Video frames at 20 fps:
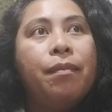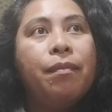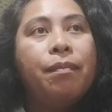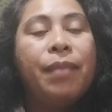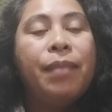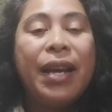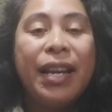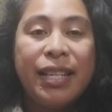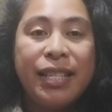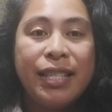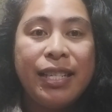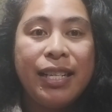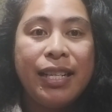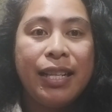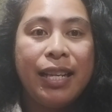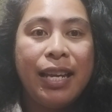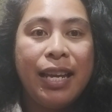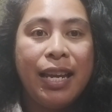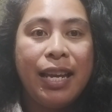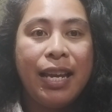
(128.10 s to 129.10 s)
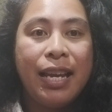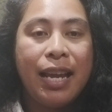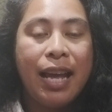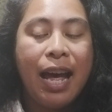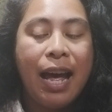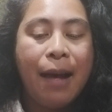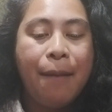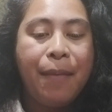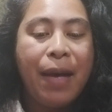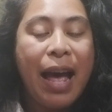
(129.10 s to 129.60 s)
basically
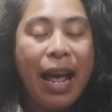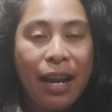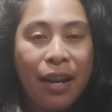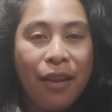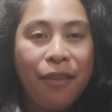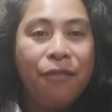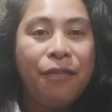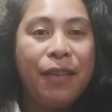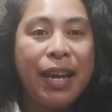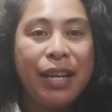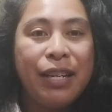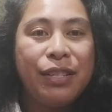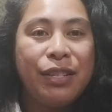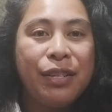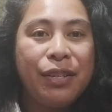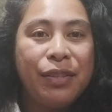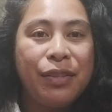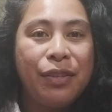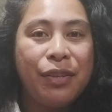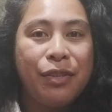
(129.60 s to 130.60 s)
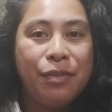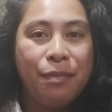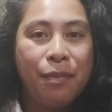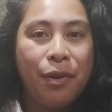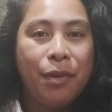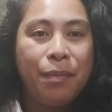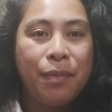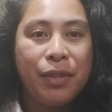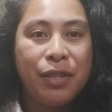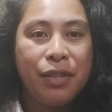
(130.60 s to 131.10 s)
elevate those
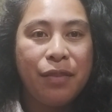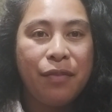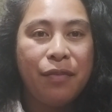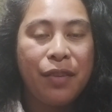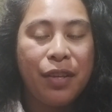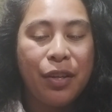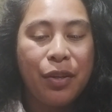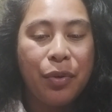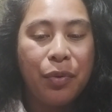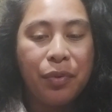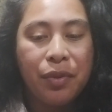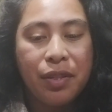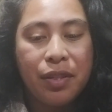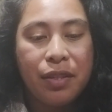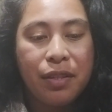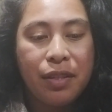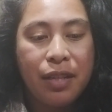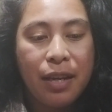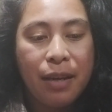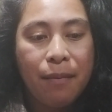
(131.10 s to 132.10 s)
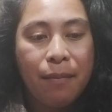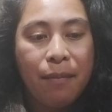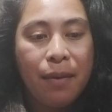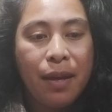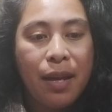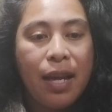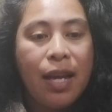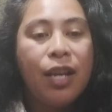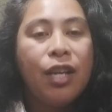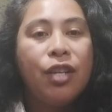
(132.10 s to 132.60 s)
Māori and Pacifica who are in STEM,
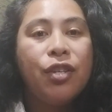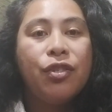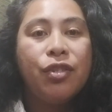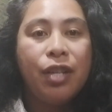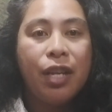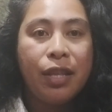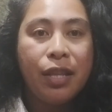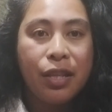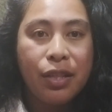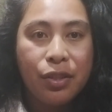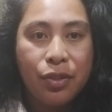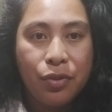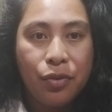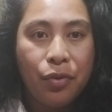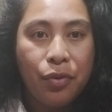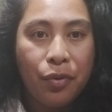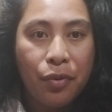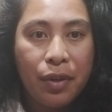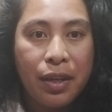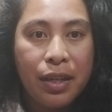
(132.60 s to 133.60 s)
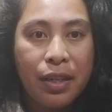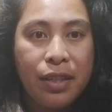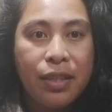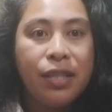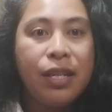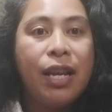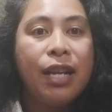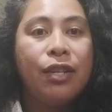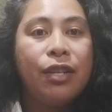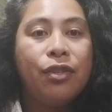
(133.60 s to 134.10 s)
share their
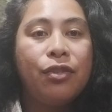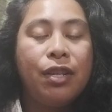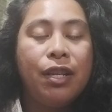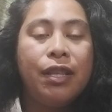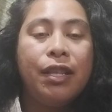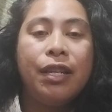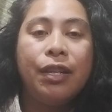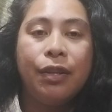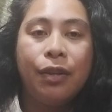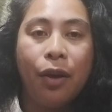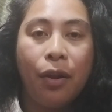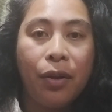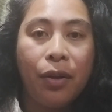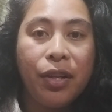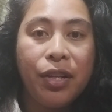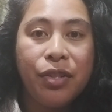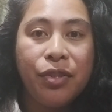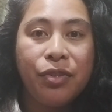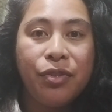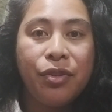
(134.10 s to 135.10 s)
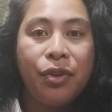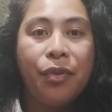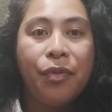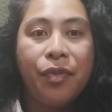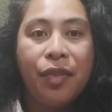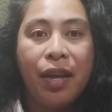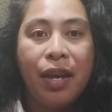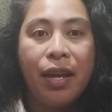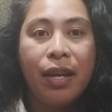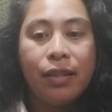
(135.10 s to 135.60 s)
stories and share their knowledge so
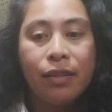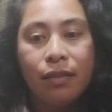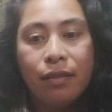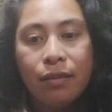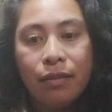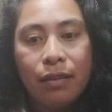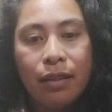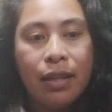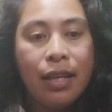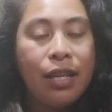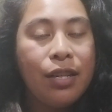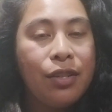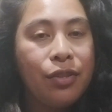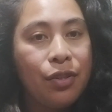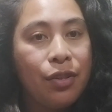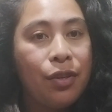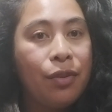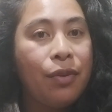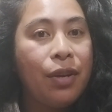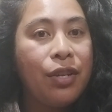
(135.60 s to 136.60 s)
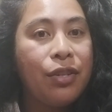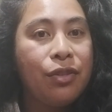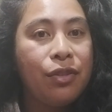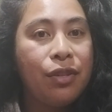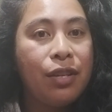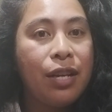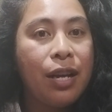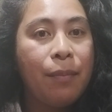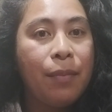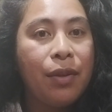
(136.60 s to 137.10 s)
that the next generation
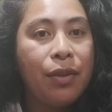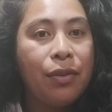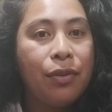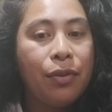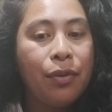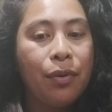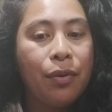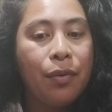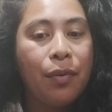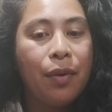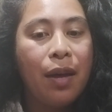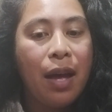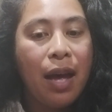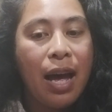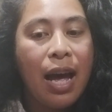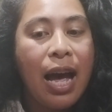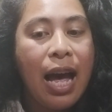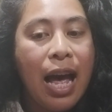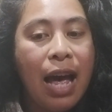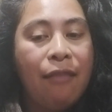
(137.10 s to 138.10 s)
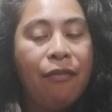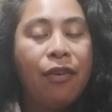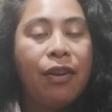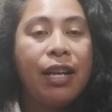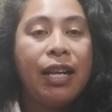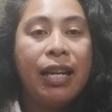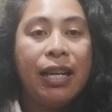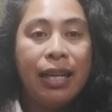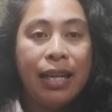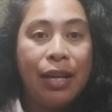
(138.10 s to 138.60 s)
coming through have a
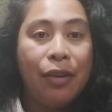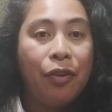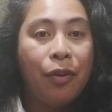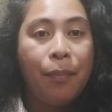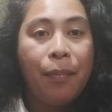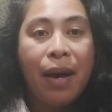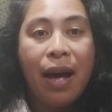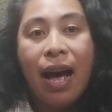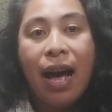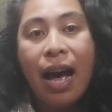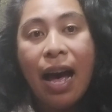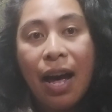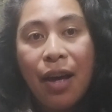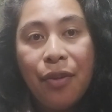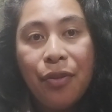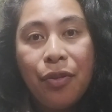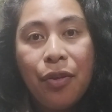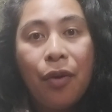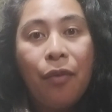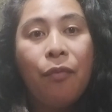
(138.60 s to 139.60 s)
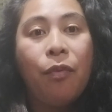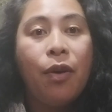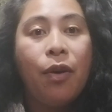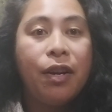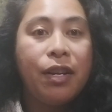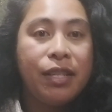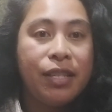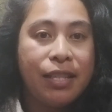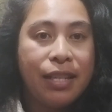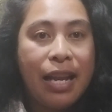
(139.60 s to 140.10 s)
clearer path of what
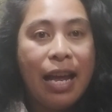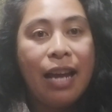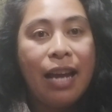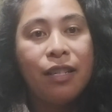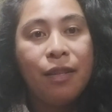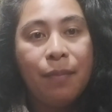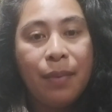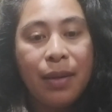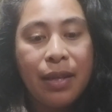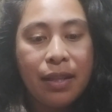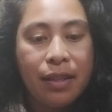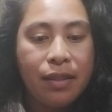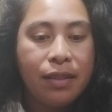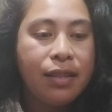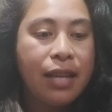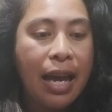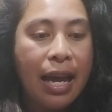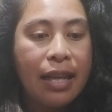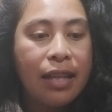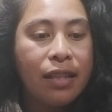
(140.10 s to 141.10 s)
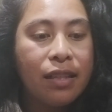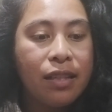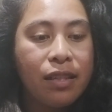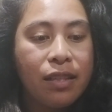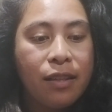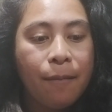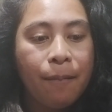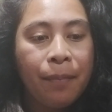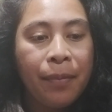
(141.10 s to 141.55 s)
it's like to be in science.